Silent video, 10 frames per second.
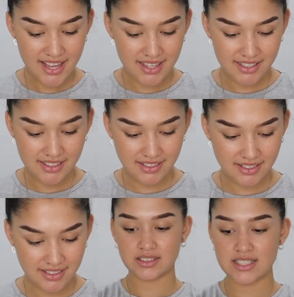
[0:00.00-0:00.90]

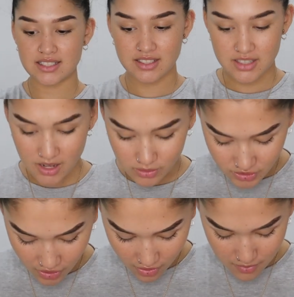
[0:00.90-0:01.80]
is this style
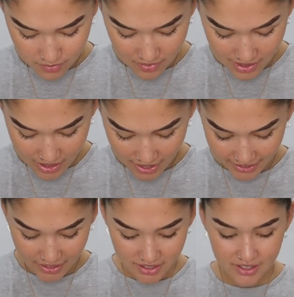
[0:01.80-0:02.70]
top.
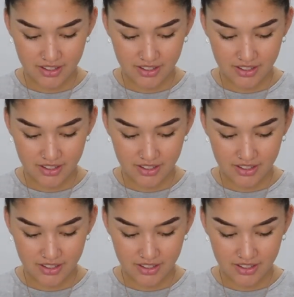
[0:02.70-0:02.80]
Like,